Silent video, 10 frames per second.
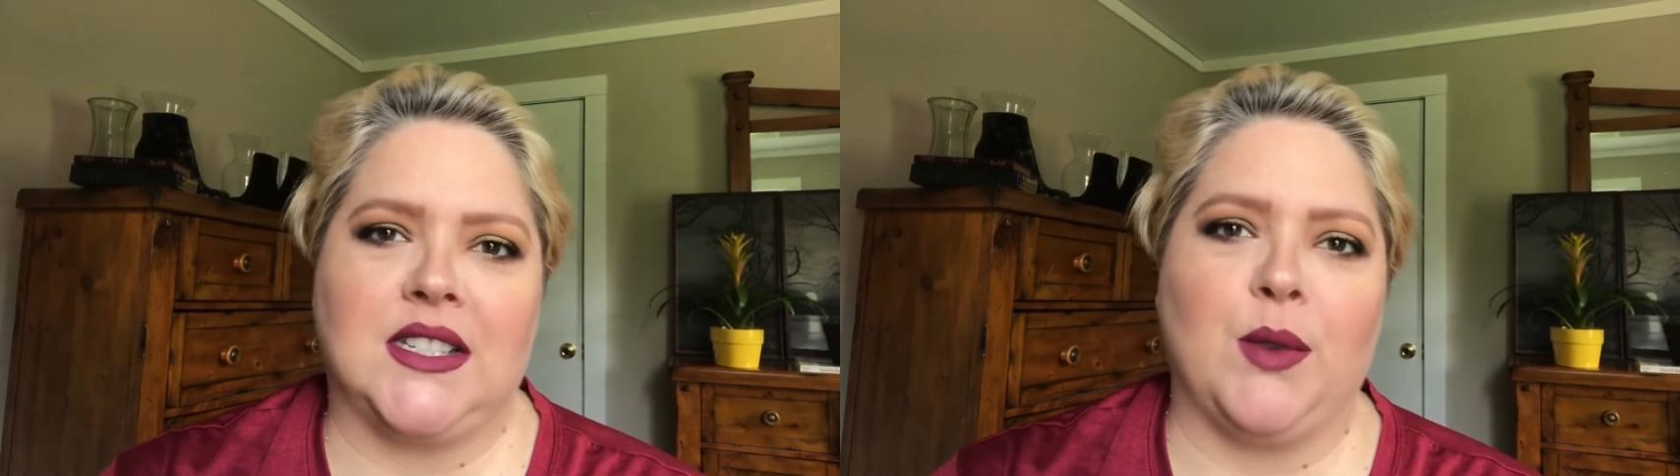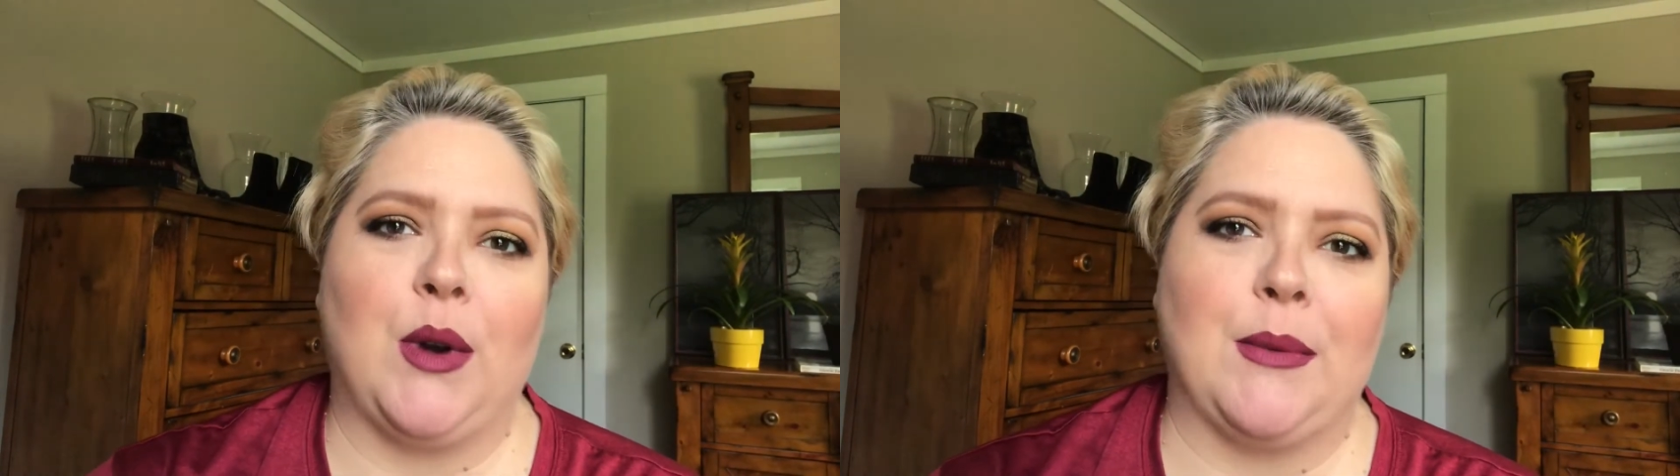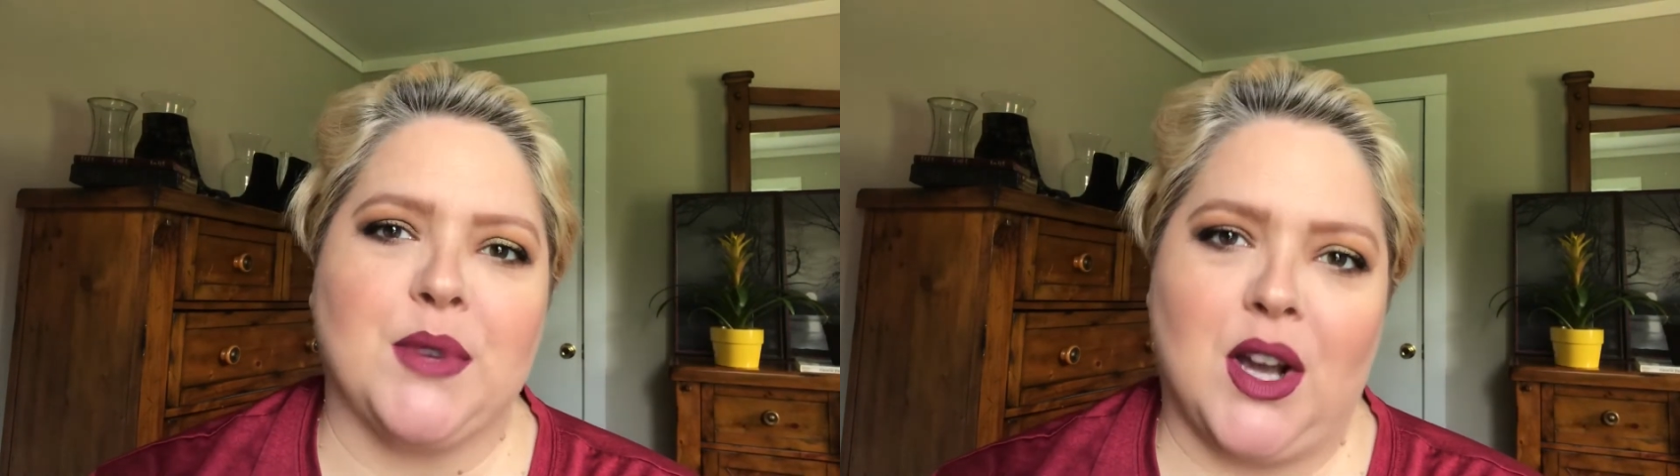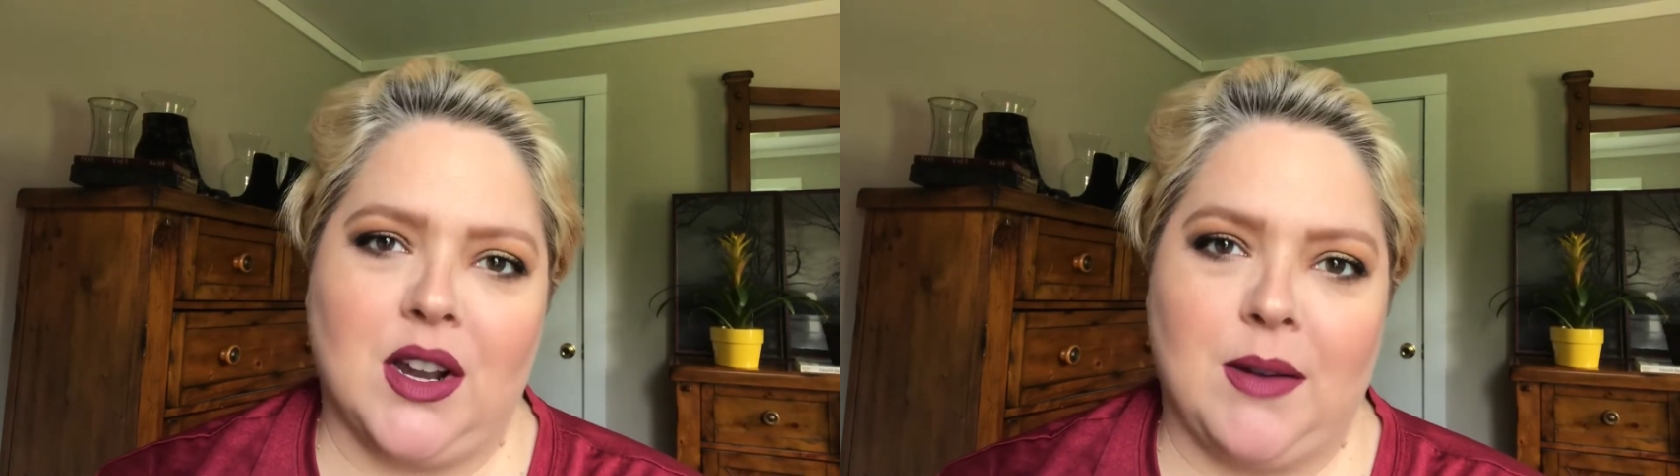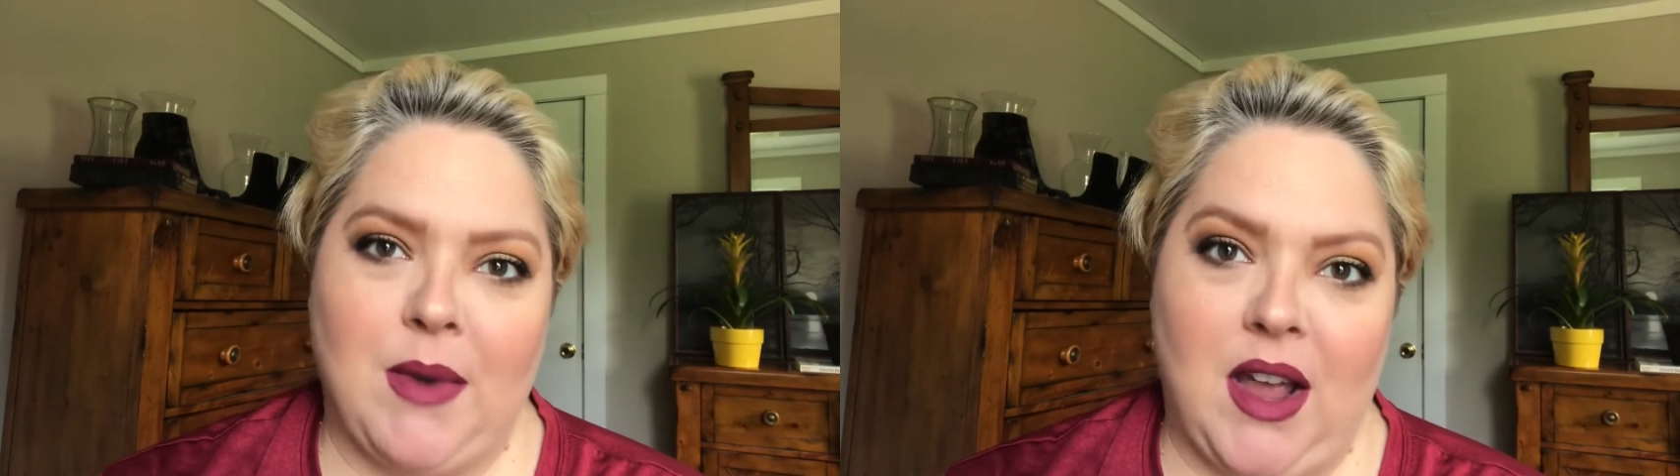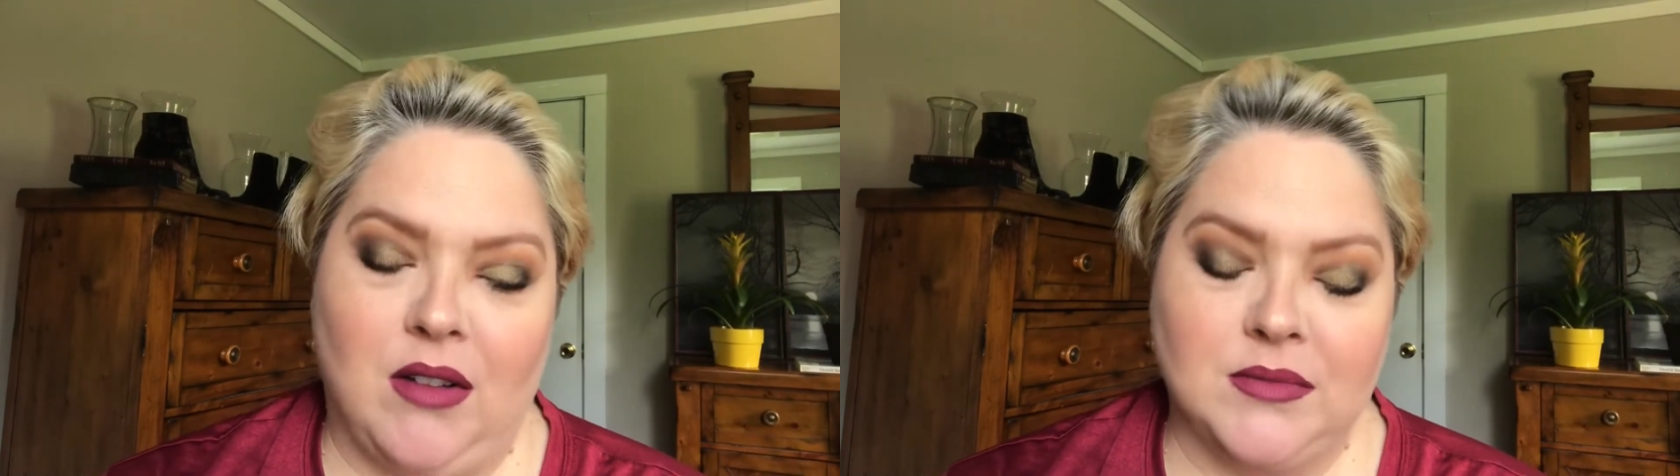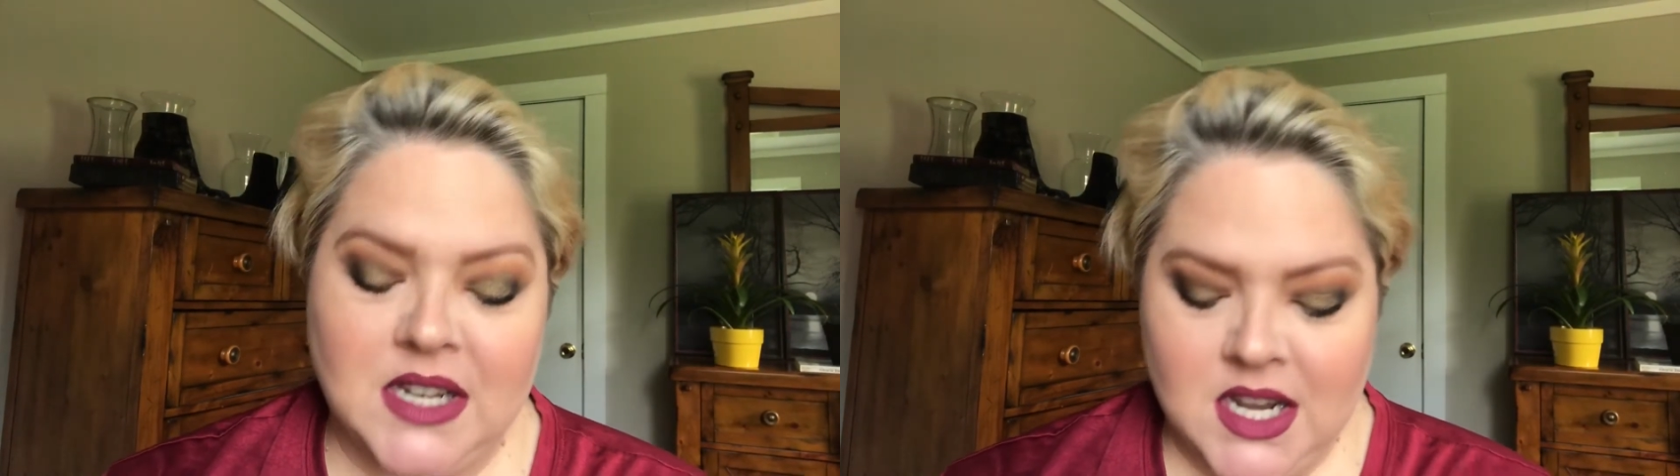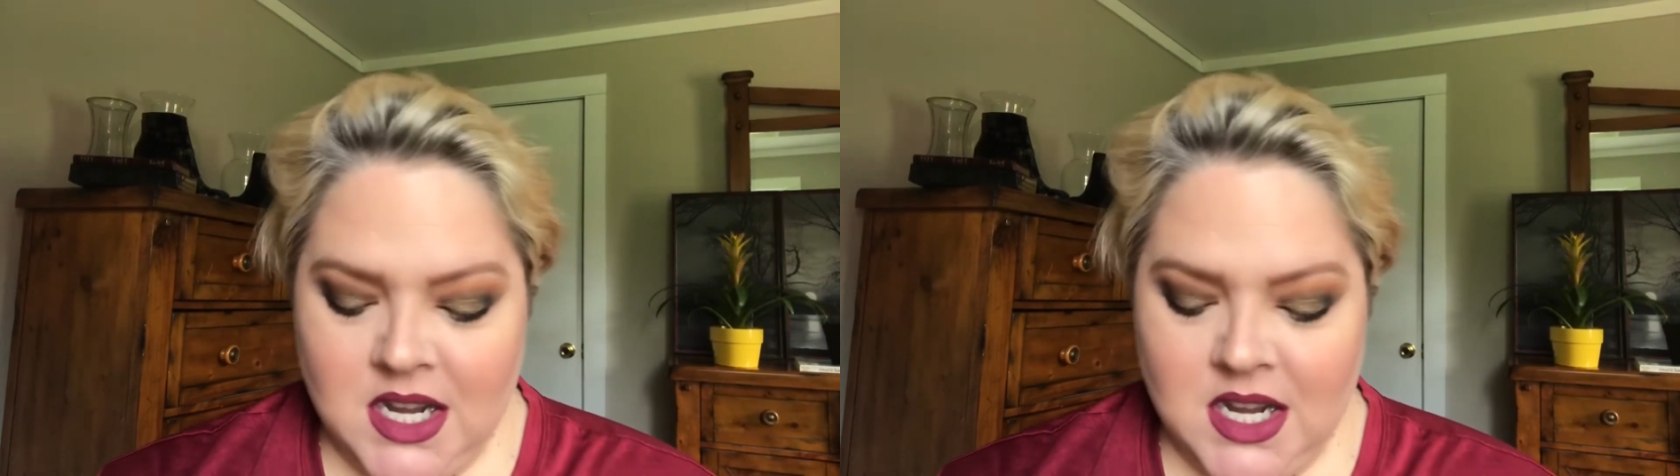see what I'm talking about.